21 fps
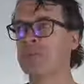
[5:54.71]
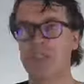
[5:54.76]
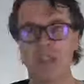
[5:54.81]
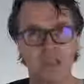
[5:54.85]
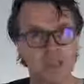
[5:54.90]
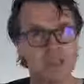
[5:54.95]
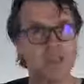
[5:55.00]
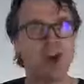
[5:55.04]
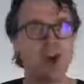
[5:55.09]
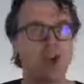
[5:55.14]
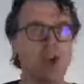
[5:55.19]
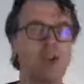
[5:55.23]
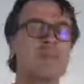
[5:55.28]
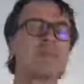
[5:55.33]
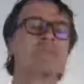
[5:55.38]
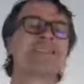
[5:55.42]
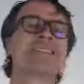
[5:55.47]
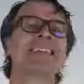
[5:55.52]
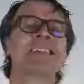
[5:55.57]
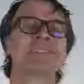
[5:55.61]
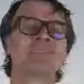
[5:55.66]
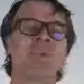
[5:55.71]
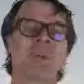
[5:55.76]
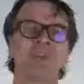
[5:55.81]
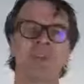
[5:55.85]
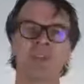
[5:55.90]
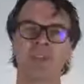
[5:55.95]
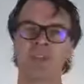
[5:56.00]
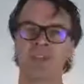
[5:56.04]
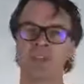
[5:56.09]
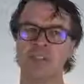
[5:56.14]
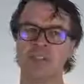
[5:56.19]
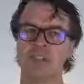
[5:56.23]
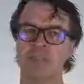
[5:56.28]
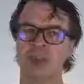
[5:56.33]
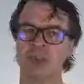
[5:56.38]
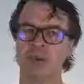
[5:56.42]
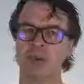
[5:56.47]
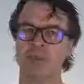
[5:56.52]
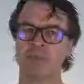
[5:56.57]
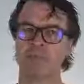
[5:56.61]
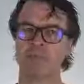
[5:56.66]
A total of 6 repetitions in
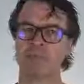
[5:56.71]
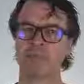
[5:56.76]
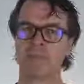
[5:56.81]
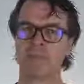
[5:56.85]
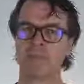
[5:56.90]
all.